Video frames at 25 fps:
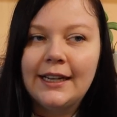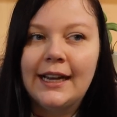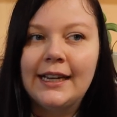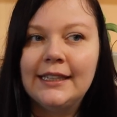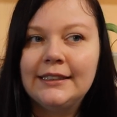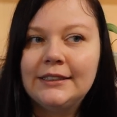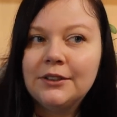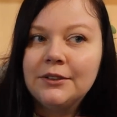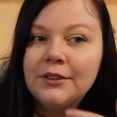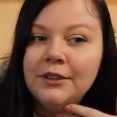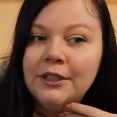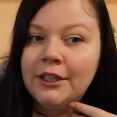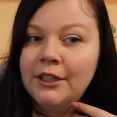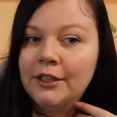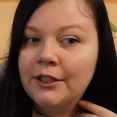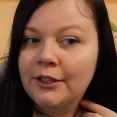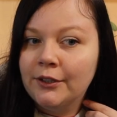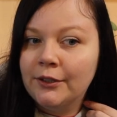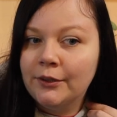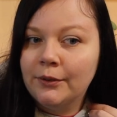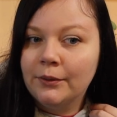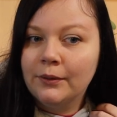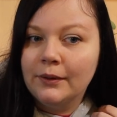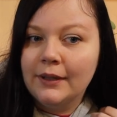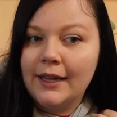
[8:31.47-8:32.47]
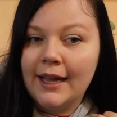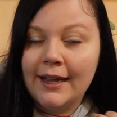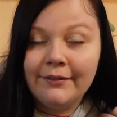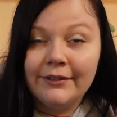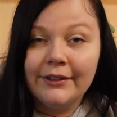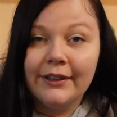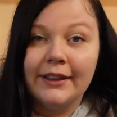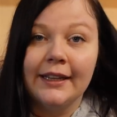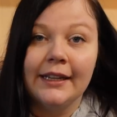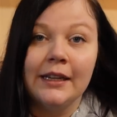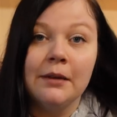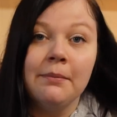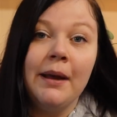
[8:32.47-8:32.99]
I don't know
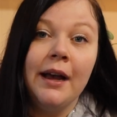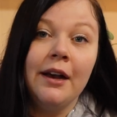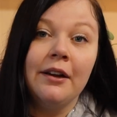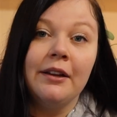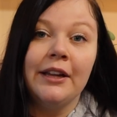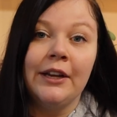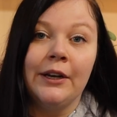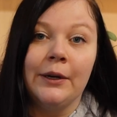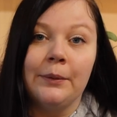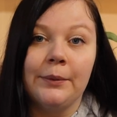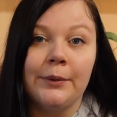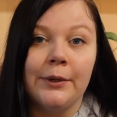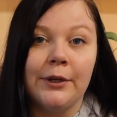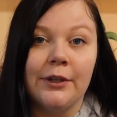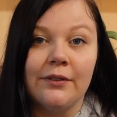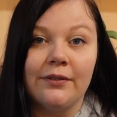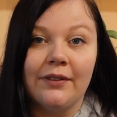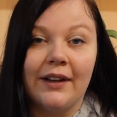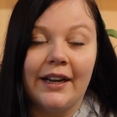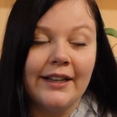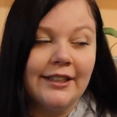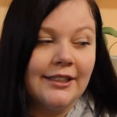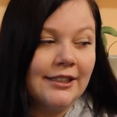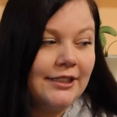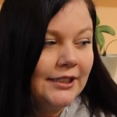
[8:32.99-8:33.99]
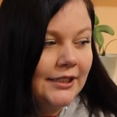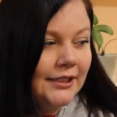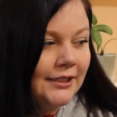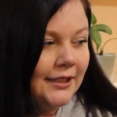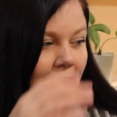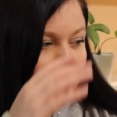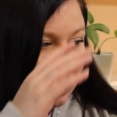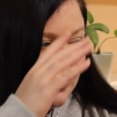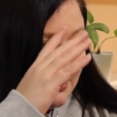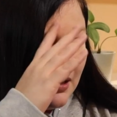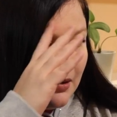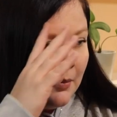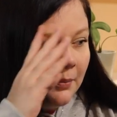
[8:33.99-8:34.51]
everything about air purifiers,
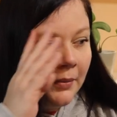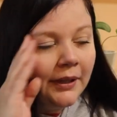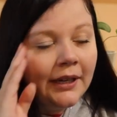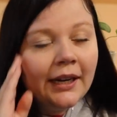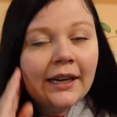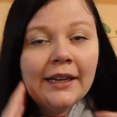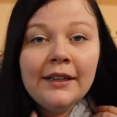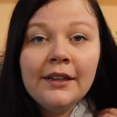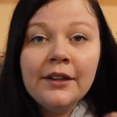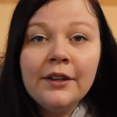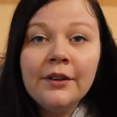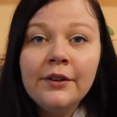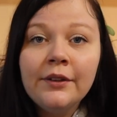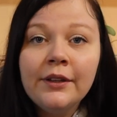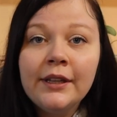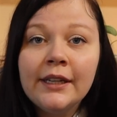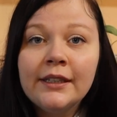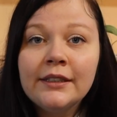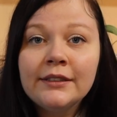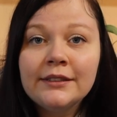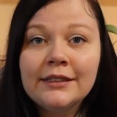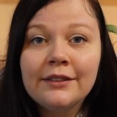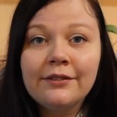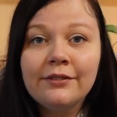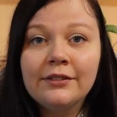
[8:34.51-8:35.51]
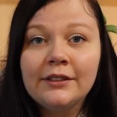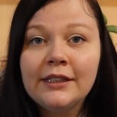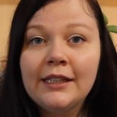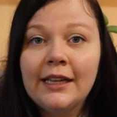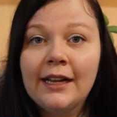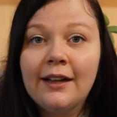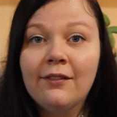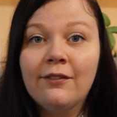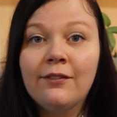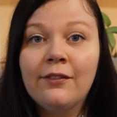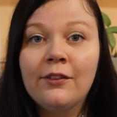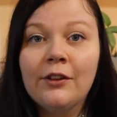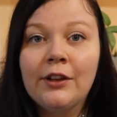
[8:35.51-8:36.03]
but I know they're definitely
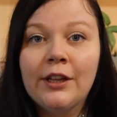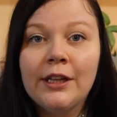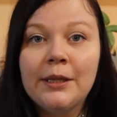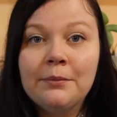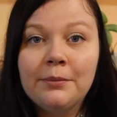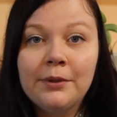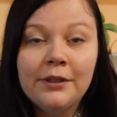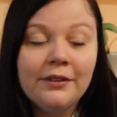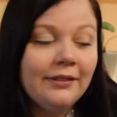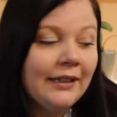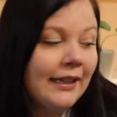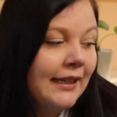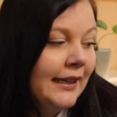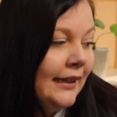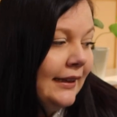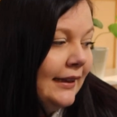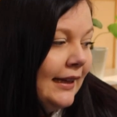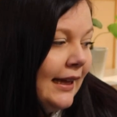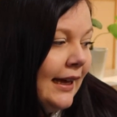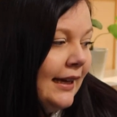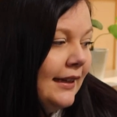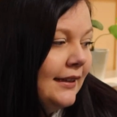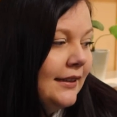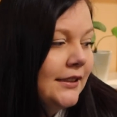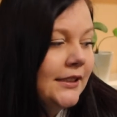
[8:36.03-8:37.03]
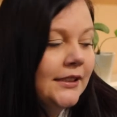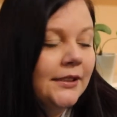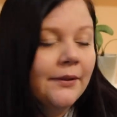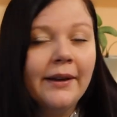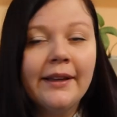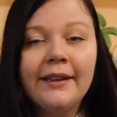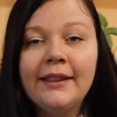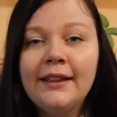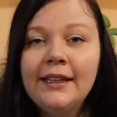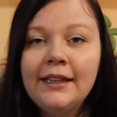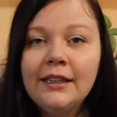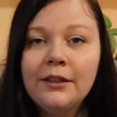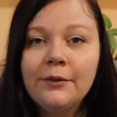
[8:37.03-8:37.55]
helpful in preventing that. So I
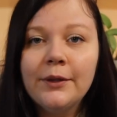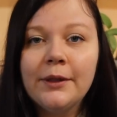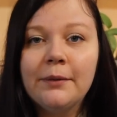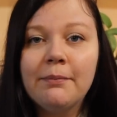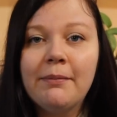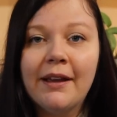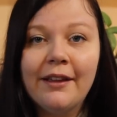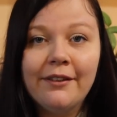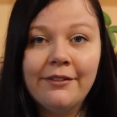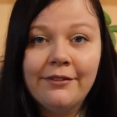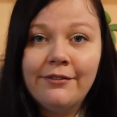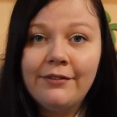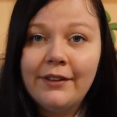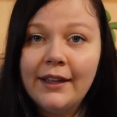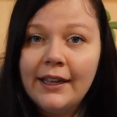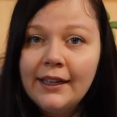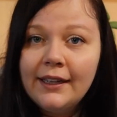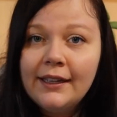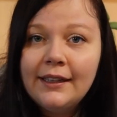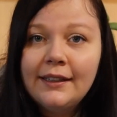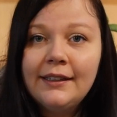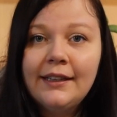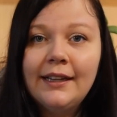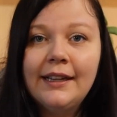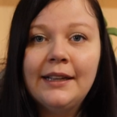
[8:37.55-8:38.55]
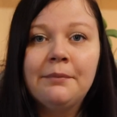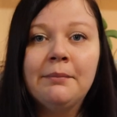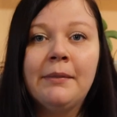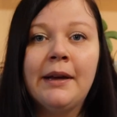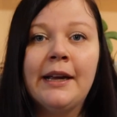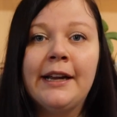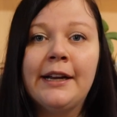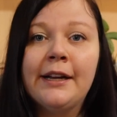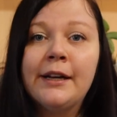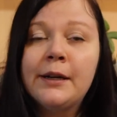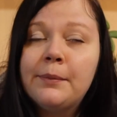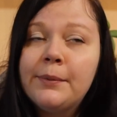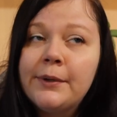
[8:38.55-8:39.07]
think with my fan and
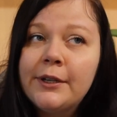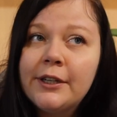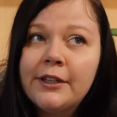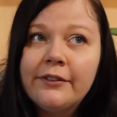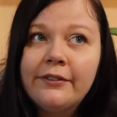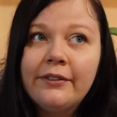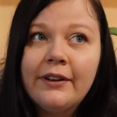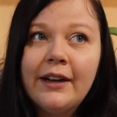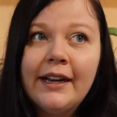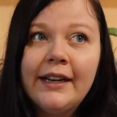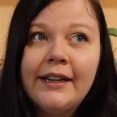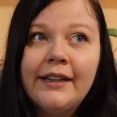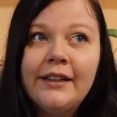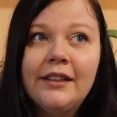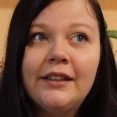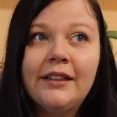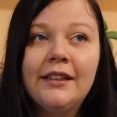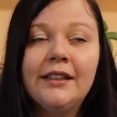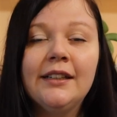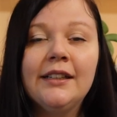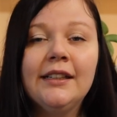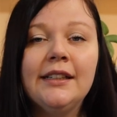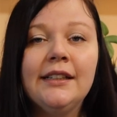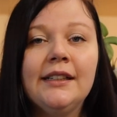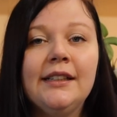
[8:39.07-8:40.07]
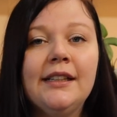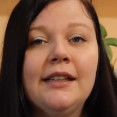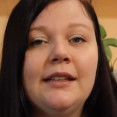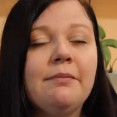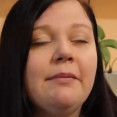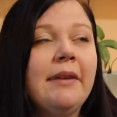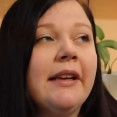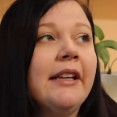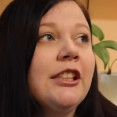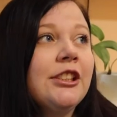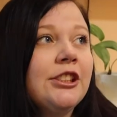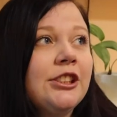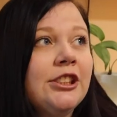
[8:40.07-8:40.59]
my air purifier,
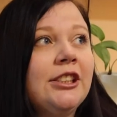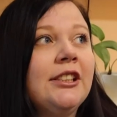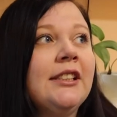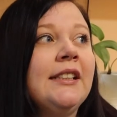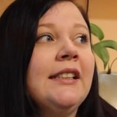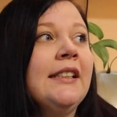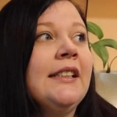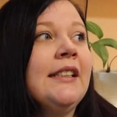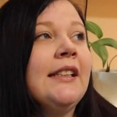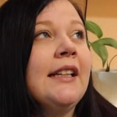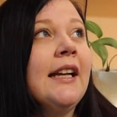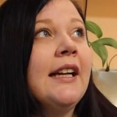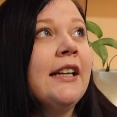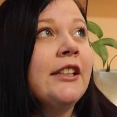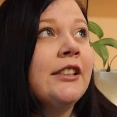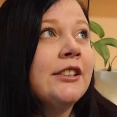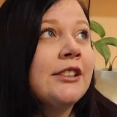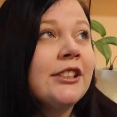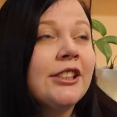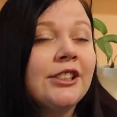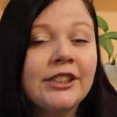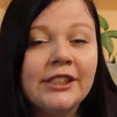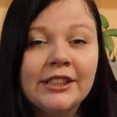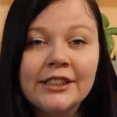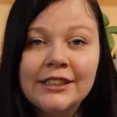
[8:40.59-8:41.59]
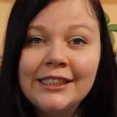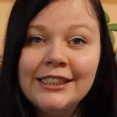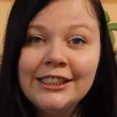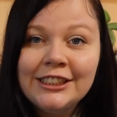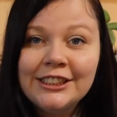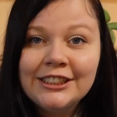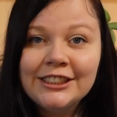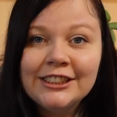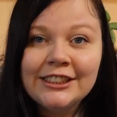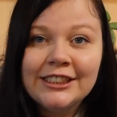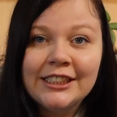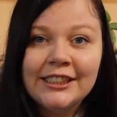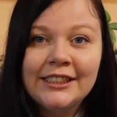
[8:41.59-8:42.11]
making sure the air
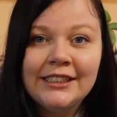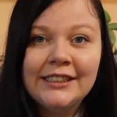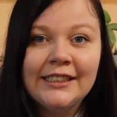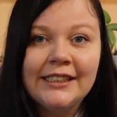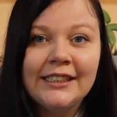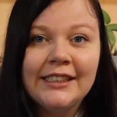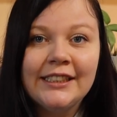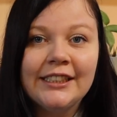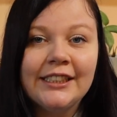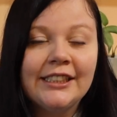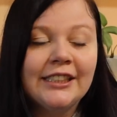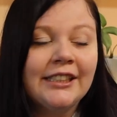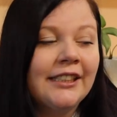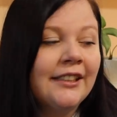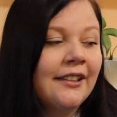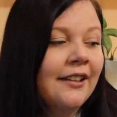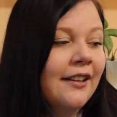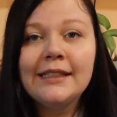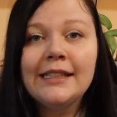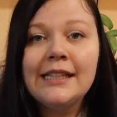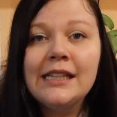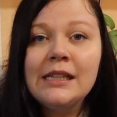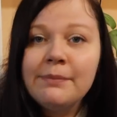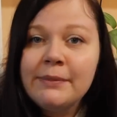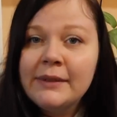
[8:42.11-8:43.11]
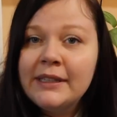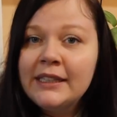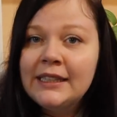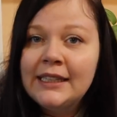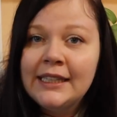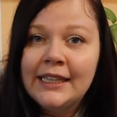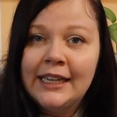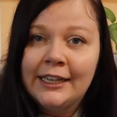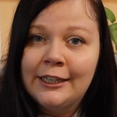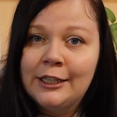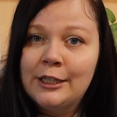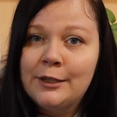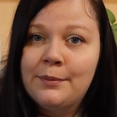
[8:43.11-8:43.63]
circulation's good in here, keeping
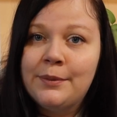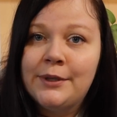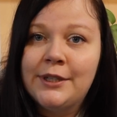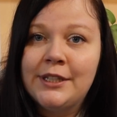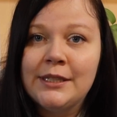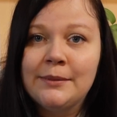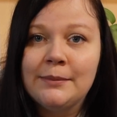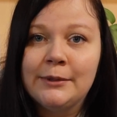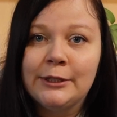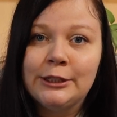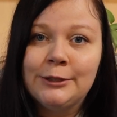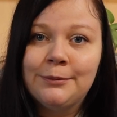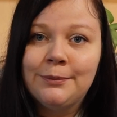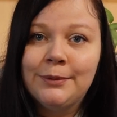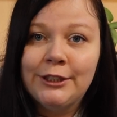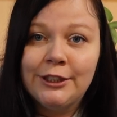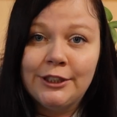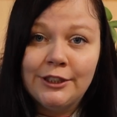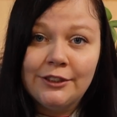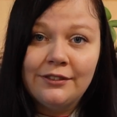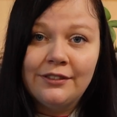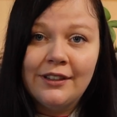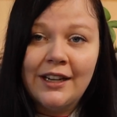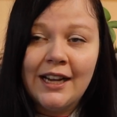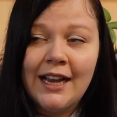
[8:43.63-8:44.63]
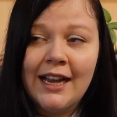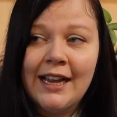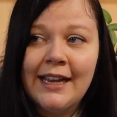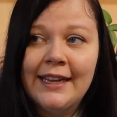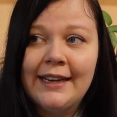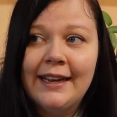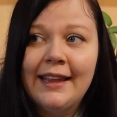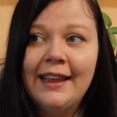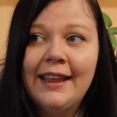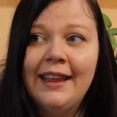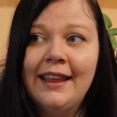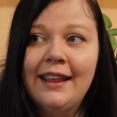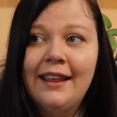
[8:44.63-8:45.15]
the air pretty much
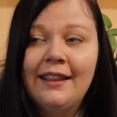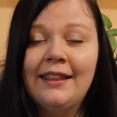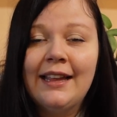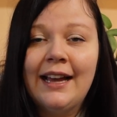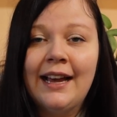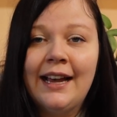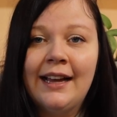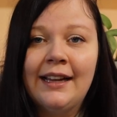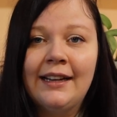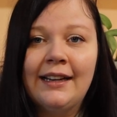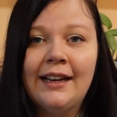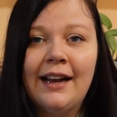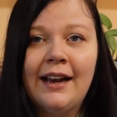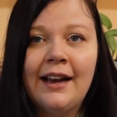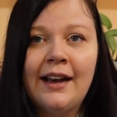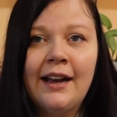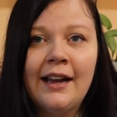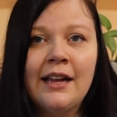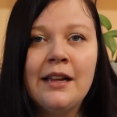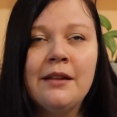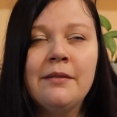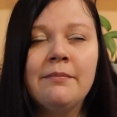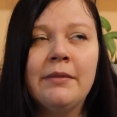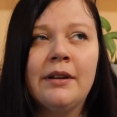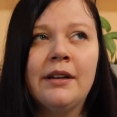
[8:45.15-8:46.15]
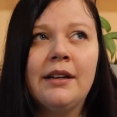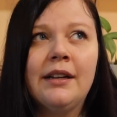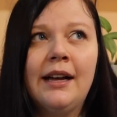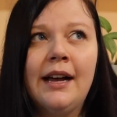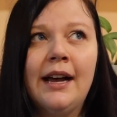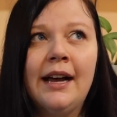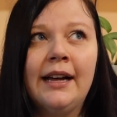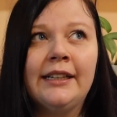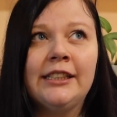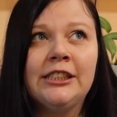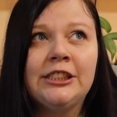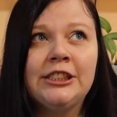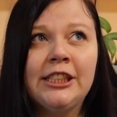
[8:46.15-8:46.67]
purified, that I'm
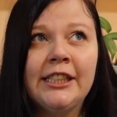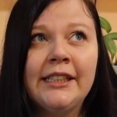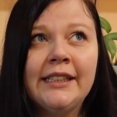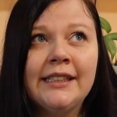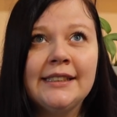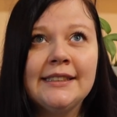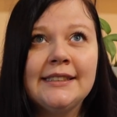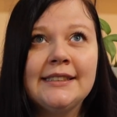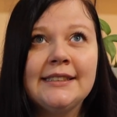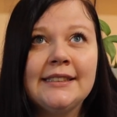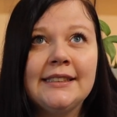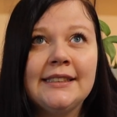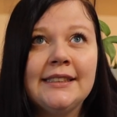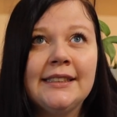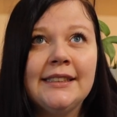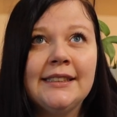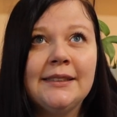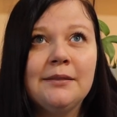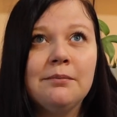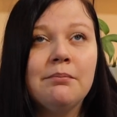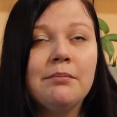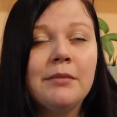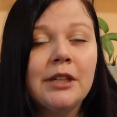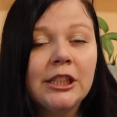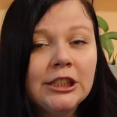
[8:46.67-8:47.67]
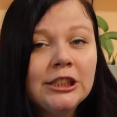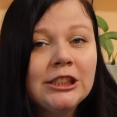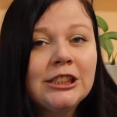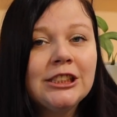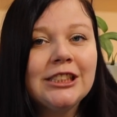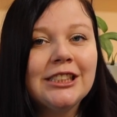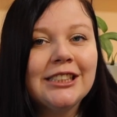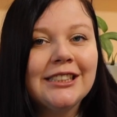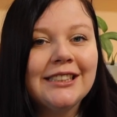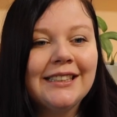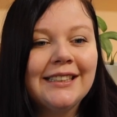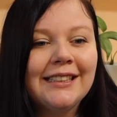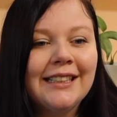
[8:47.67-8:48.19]
at a chance
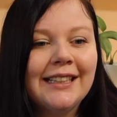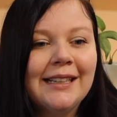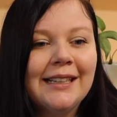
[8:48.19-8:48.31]
much